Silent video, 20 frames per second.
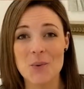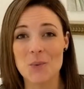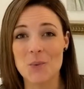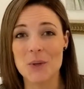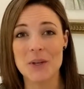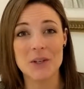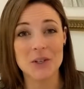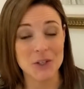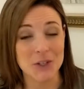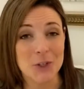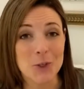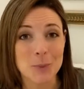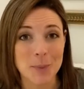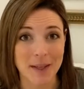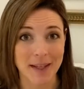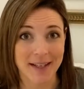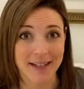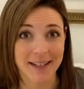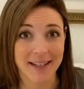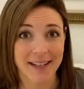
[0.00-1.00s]
We are
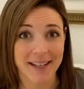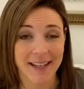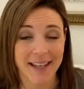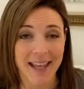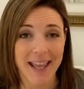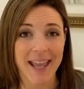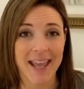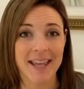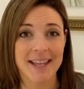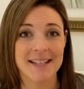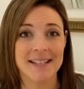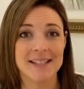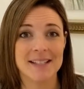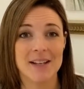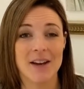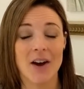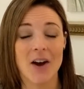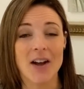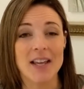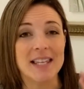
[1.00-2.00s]
human, and
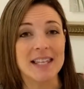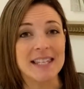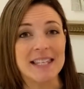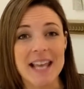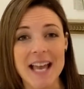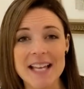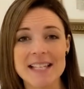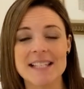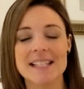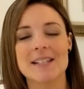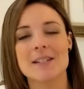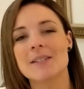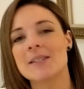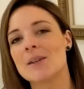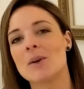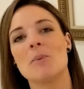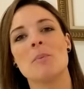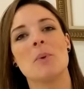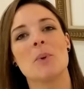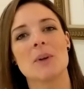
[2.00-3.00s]
yes, it is
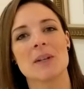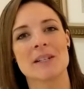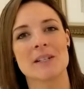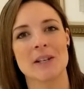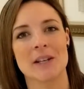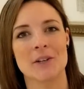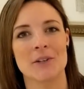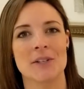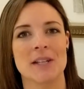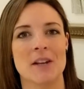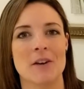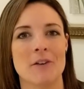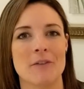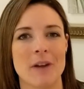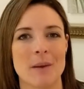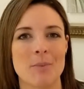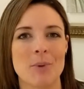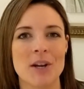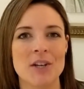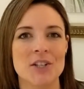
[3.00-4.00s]
so important to understand our
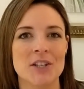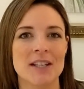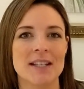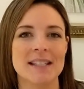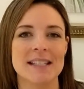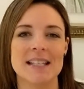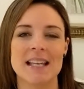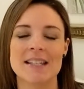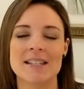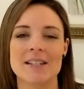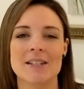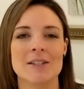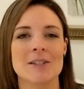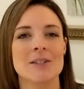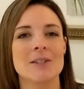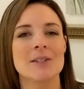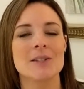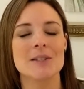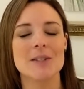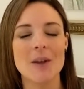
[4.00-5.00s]
vibrations. Yes, it's
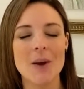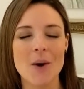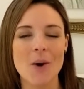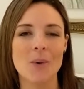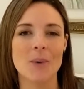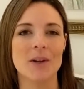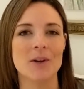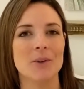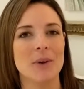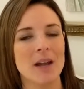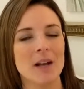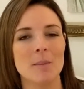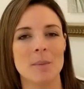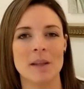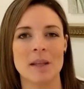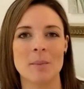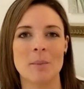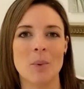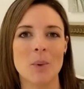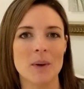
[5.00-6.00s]
so
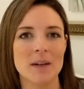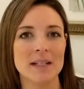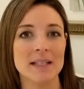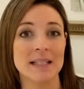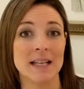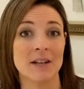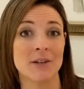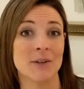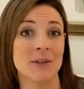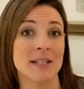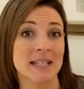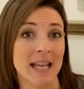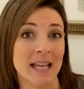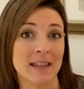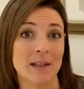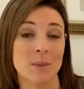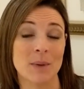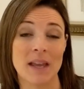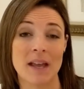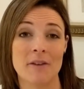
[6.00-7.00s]
incredibly important to
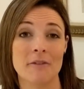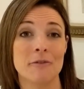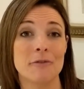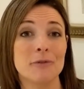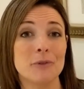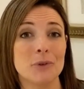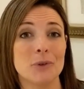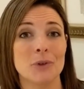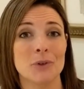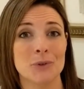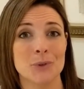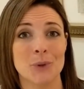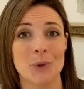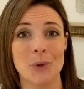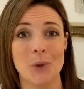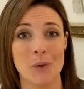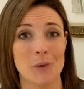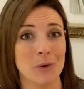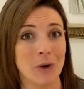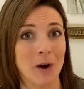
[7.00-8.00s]
understand that we have full
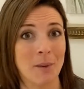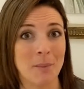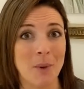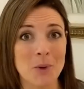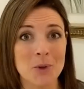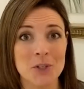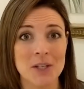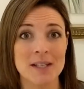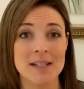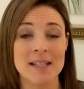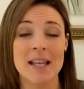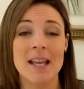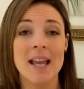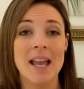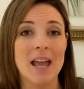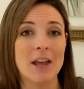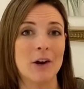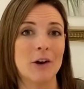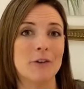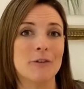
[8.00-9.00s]
control over our emotions
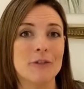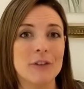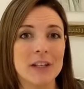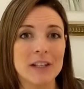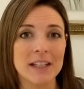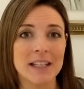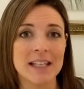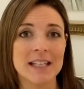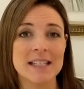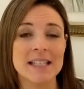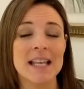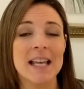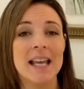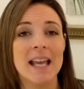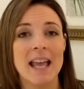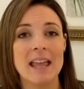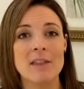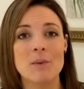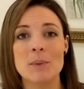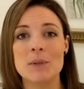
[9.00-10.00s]
and our feelings,
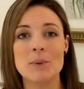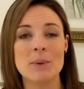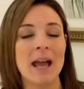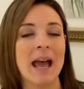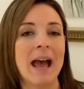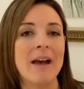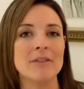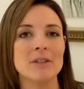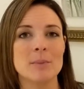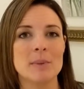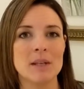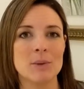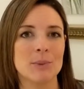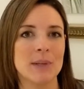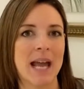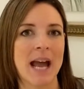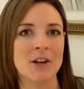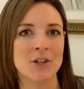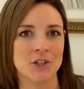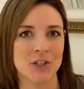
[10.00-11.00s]
and that we don't have to be
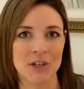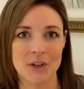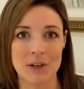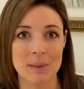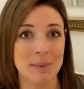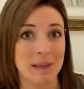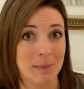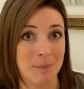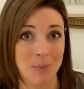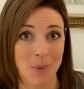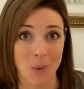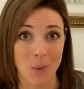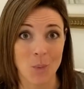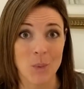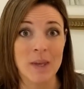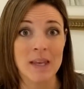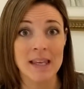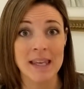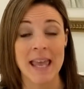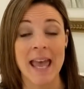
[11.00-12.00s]
reactionary people.
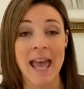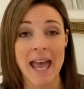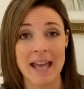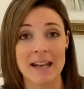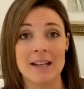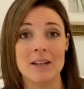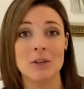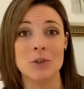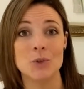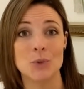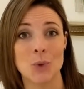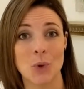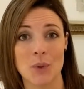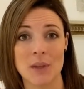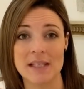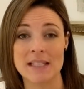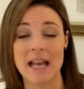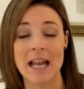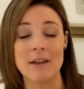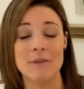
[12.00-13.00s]
We can control
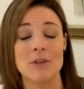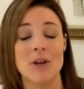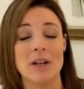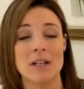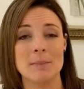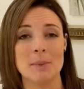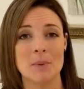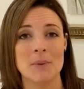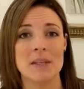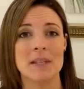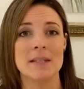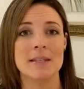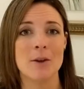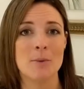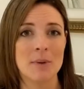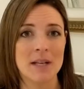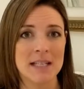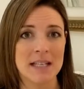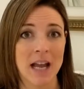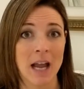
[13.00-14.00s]
this. I have talked about this
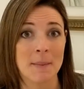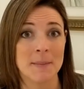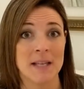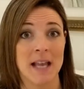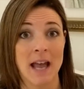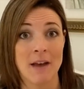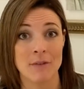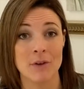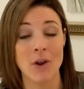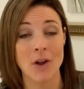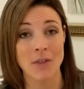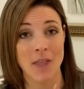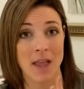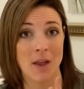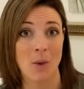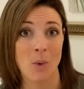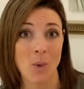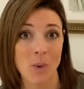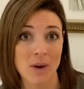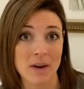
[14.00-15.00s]
so many times. I have an
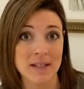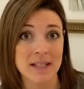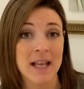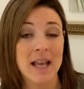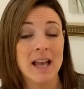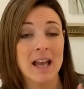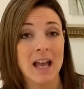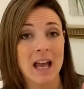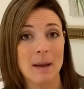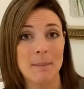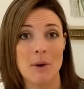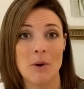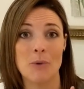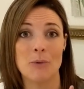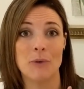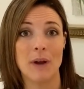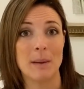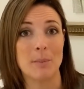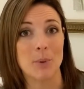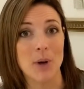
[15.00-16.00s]
online course
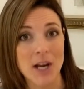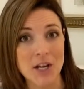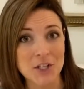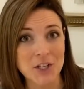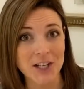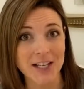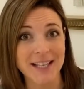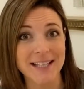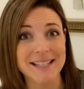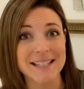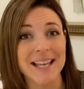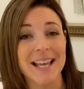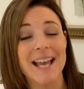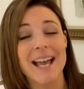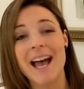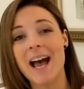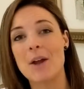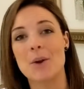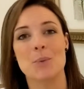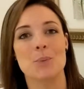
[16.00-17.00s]
about vibrations,
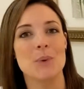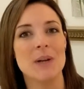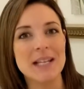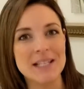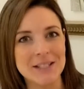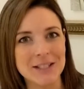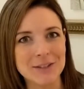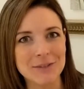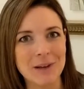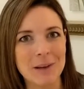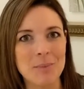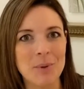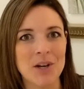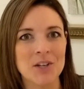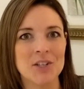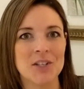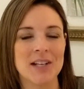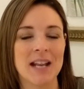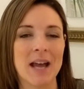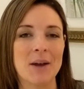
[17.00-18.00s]
how to raise your
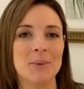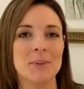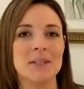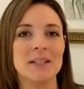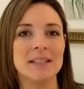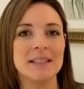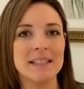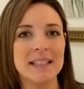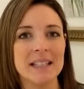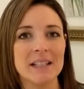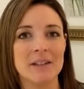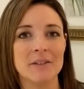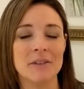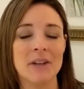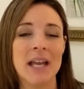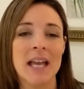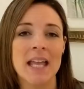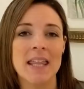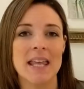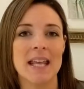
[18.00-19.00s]
vibration, how to live
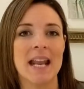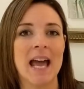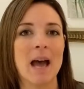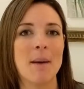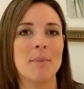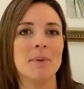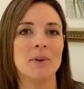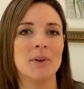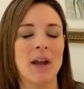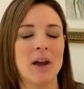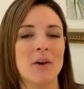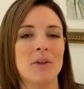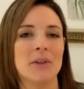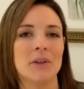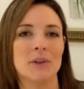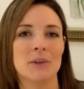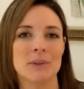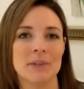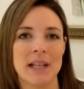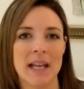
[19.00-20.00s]
that happier,
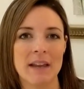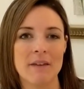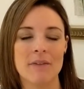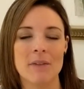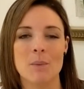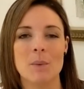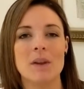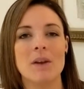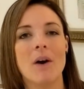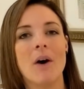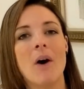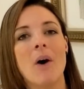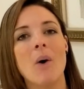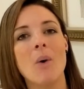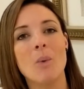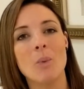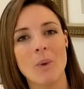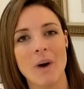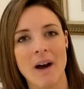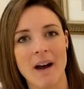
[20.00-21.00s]
healthier life that we
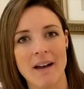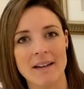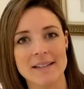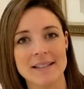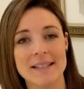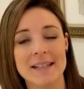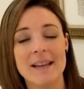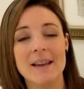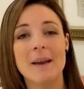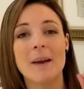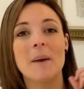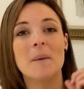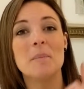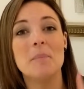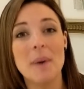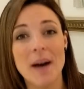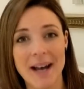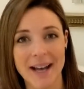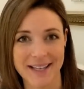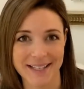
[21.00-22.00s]
all want.
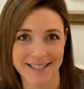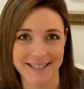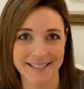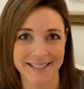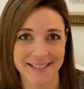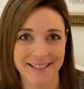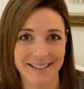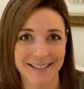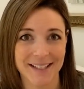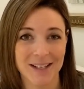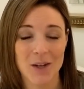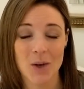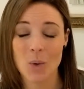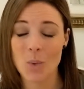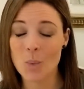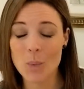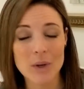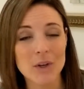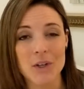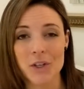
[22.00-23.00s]
But
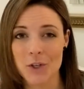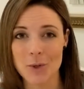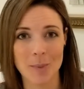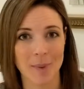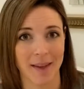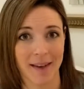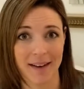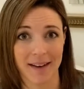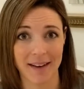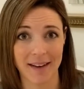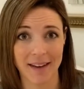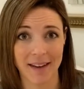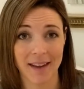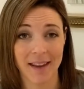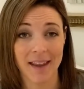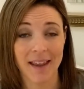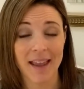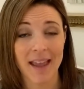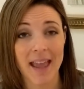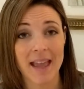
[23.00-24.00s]
we're human,
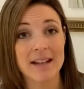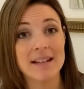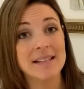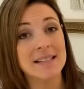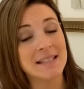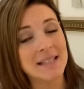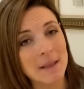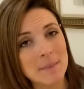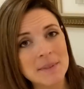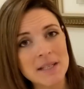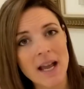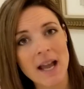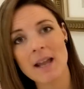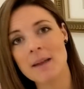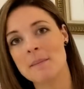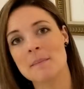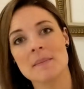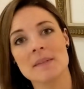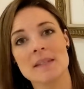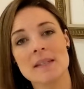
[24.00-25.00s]
and
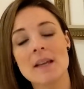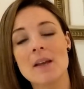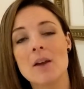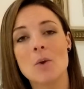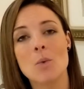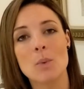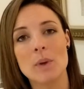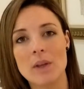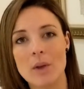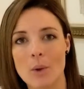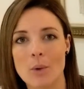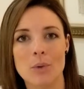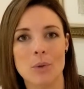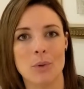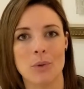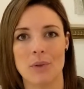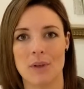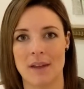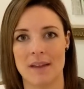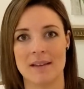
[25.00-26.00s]
sometimes we go
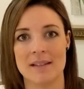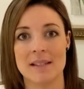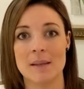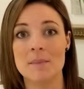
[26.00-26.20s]
through things.